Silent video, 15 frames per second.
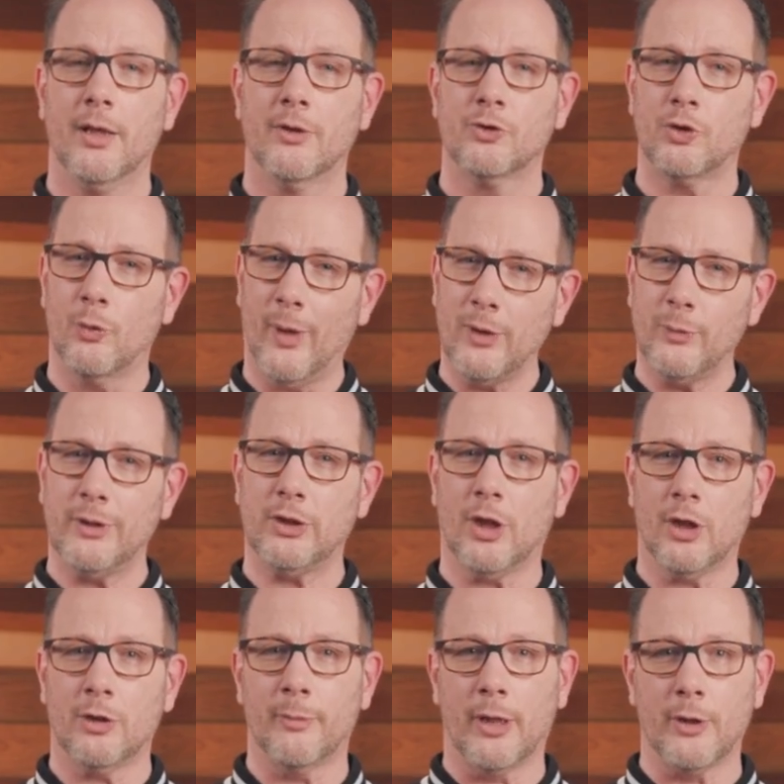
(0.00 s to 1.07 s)
So when we
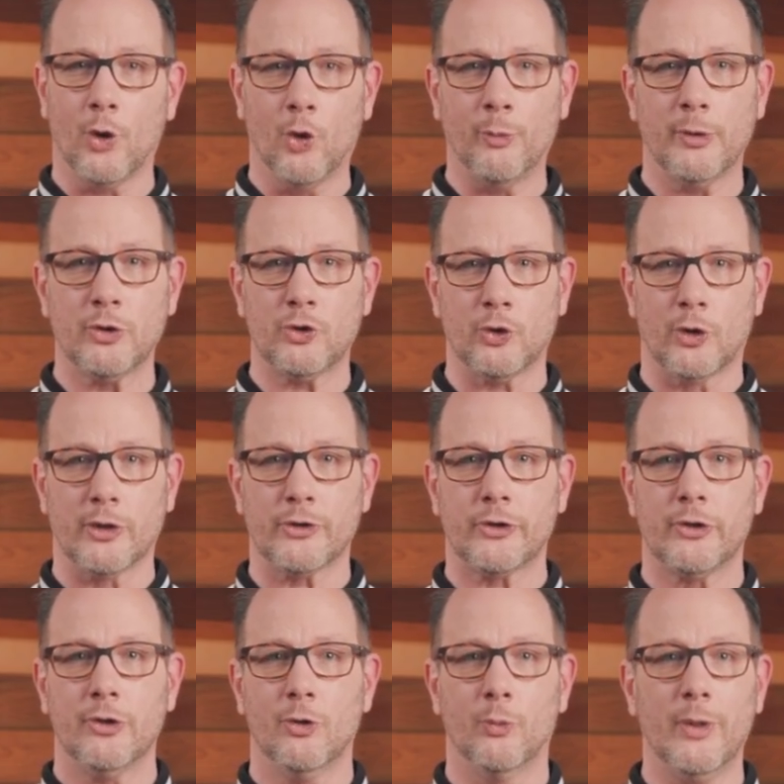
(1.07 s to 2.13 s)
talk about open
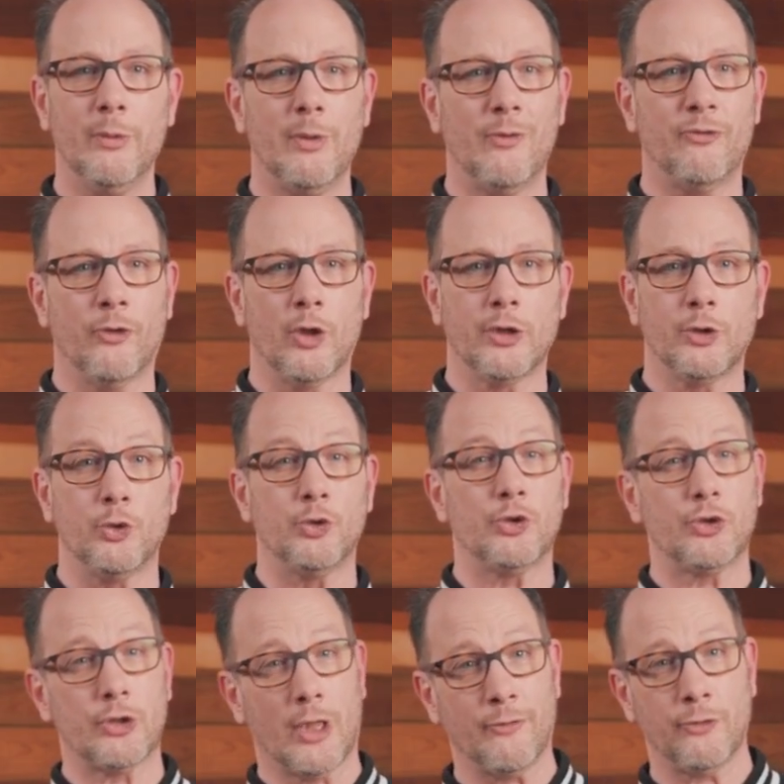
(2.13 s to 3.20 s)
source, we refer to
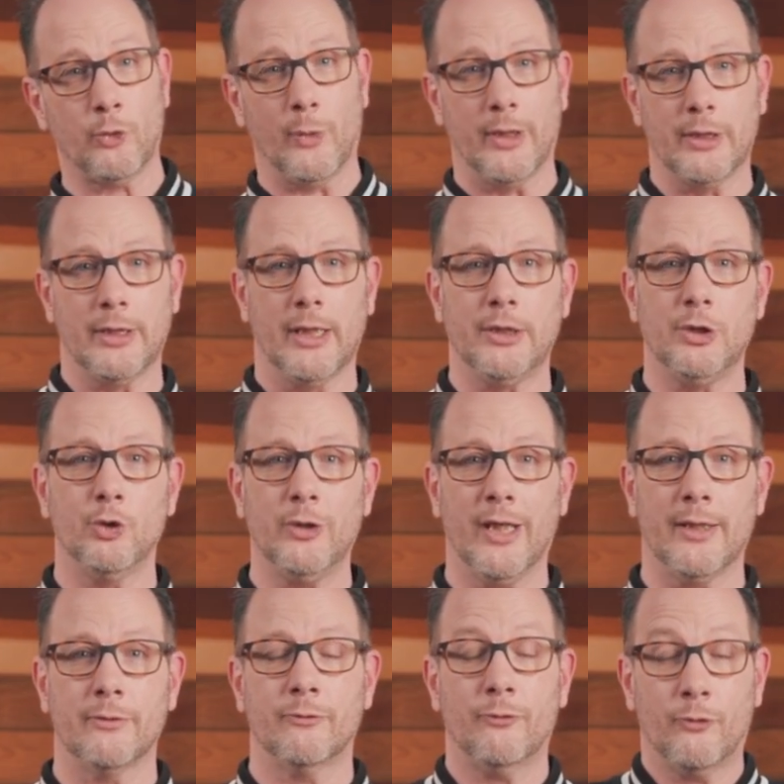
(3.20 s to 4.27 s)
software that you
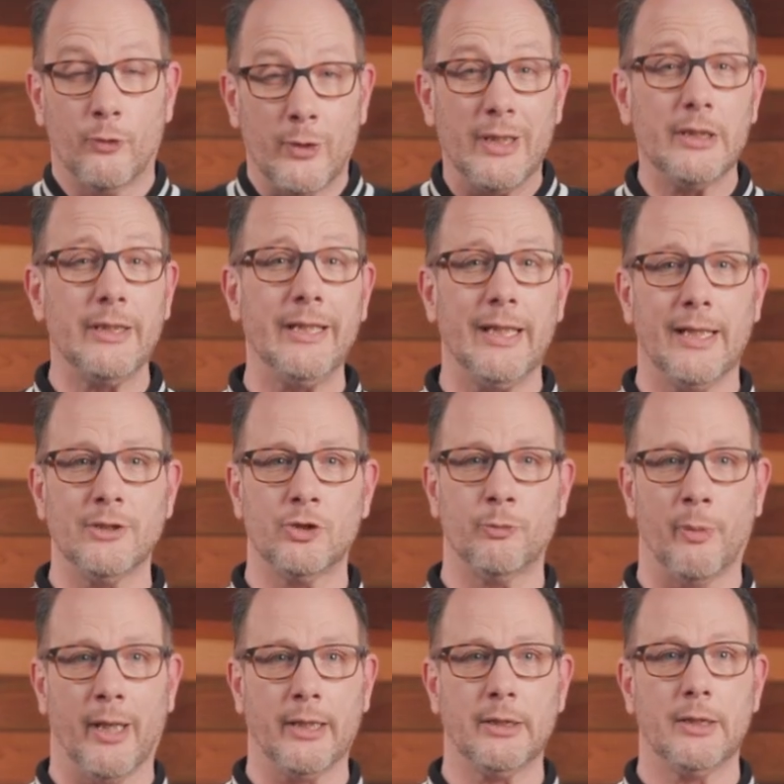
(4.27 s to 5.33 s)
can freely
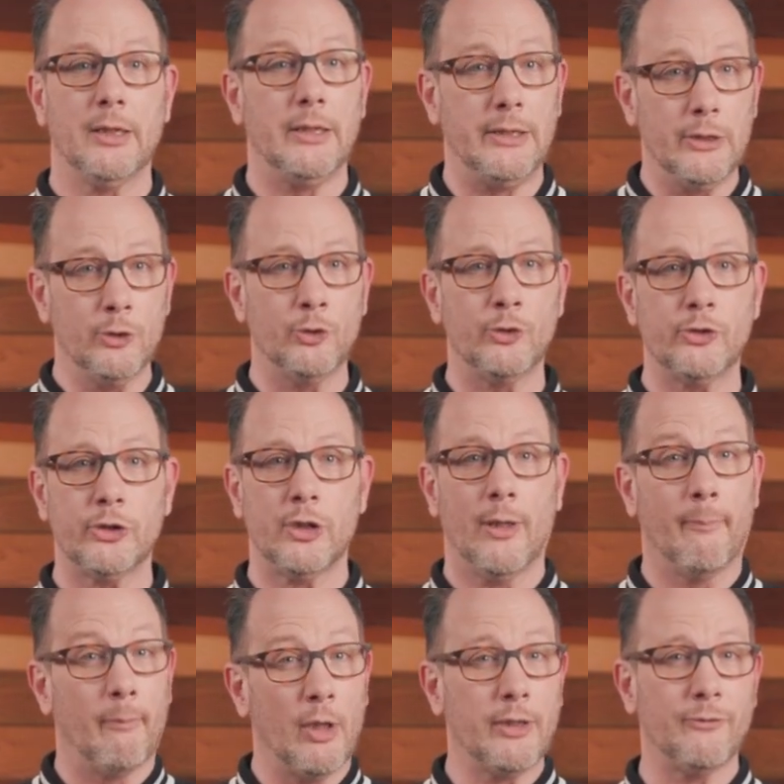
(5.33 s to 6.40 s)
inspect, use,
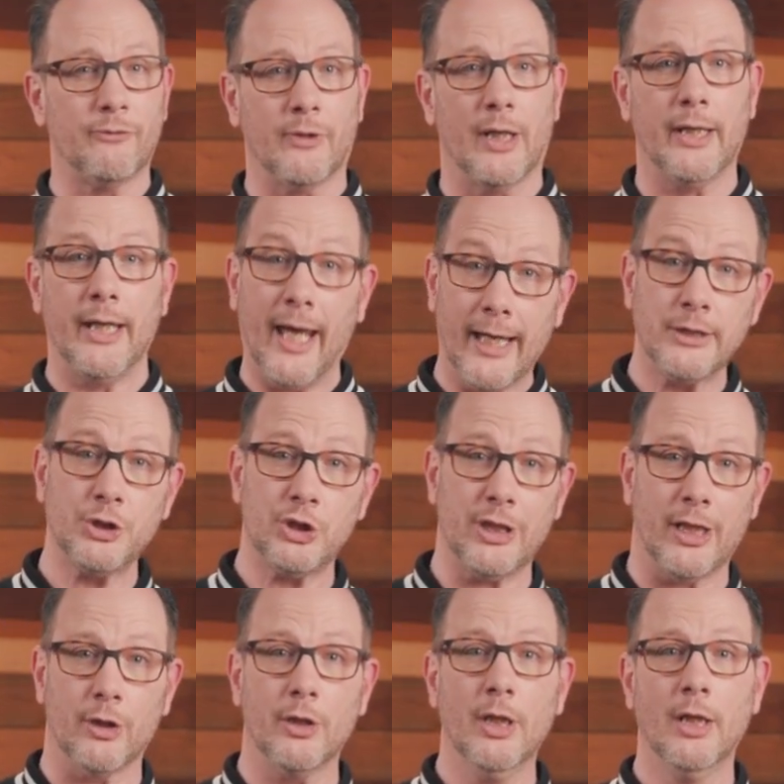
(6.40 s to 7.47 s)
modify, and
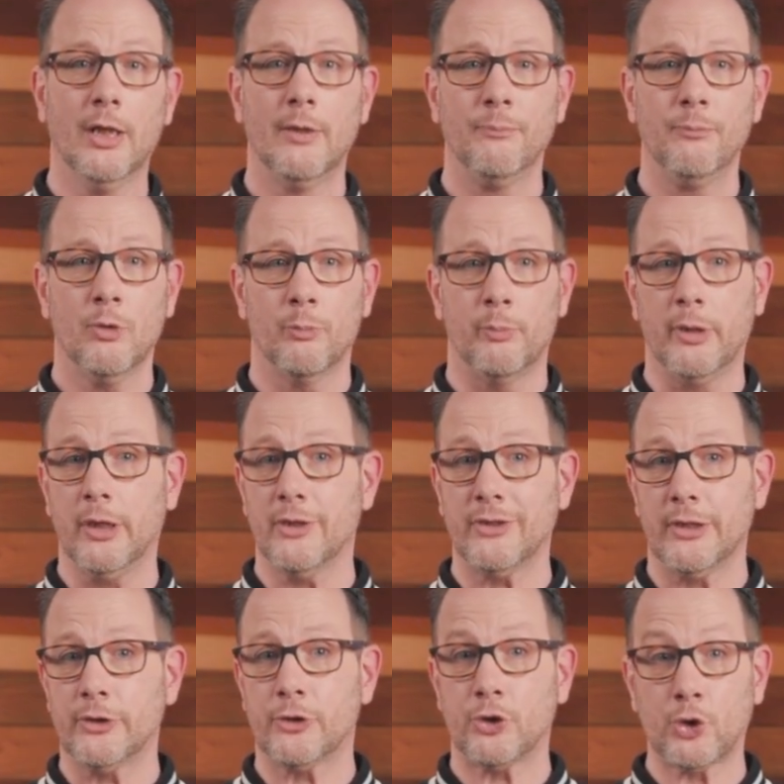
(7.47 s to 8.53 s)
share because
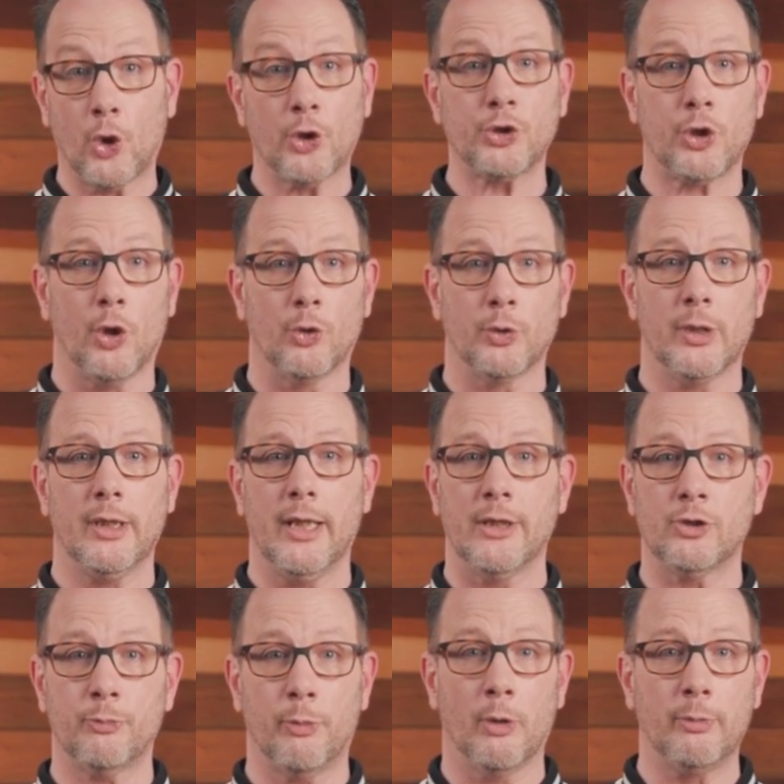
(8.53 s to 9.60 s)
its source code
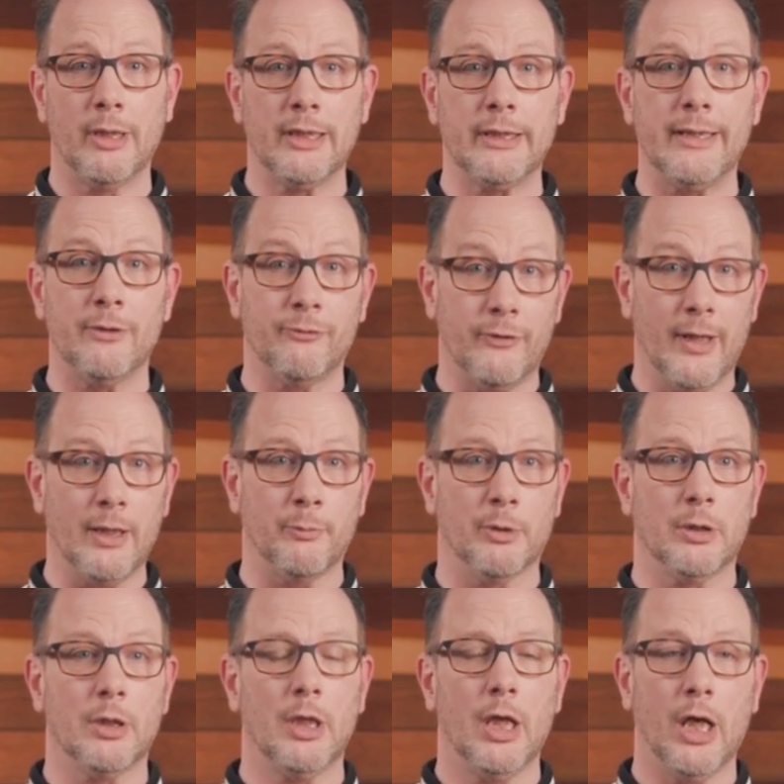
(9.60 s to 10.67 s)
is publicly
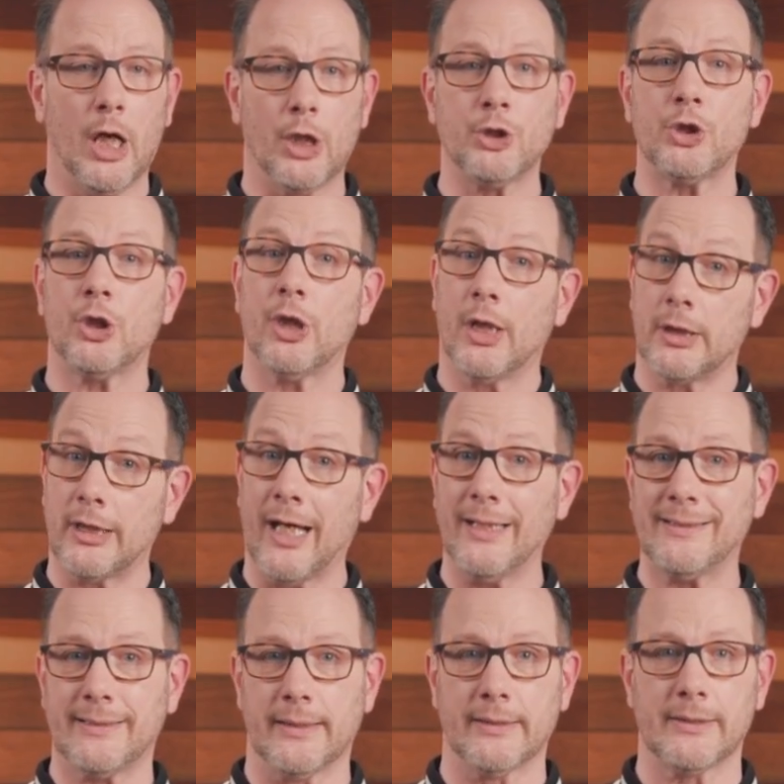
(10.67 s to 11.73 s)
available under a
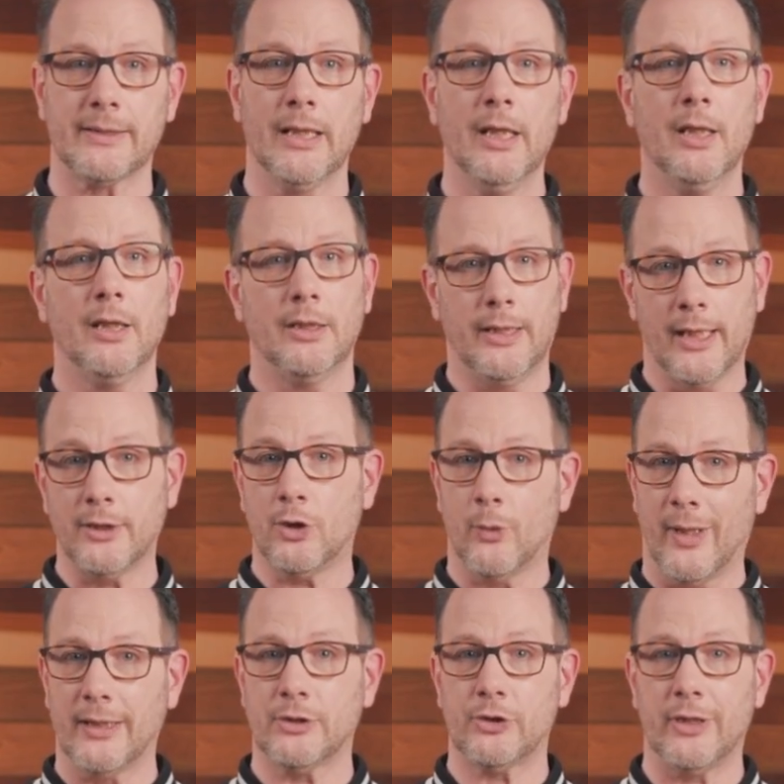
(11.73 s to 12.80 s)
license that
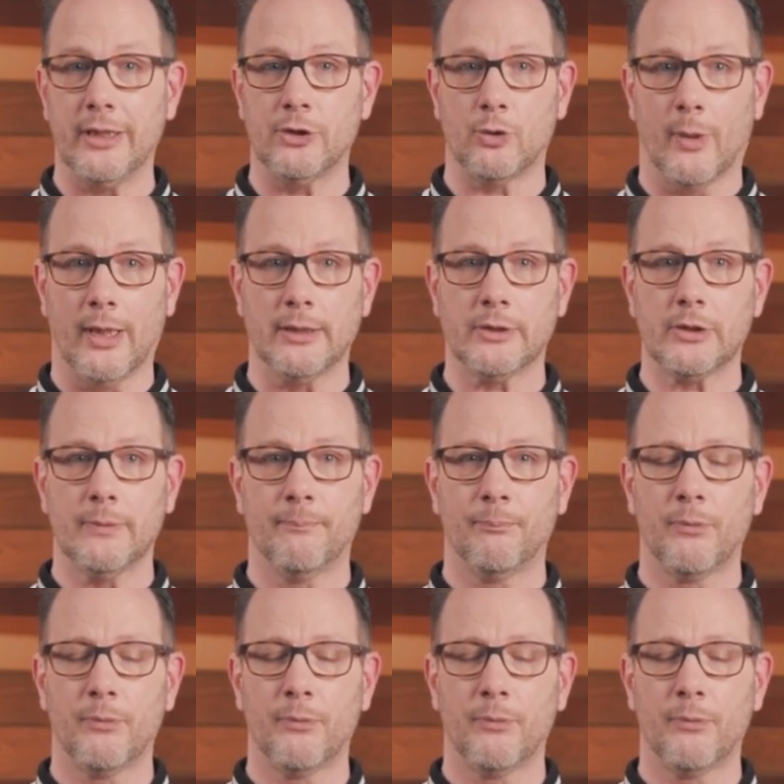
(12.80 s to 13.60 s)
grants these rights.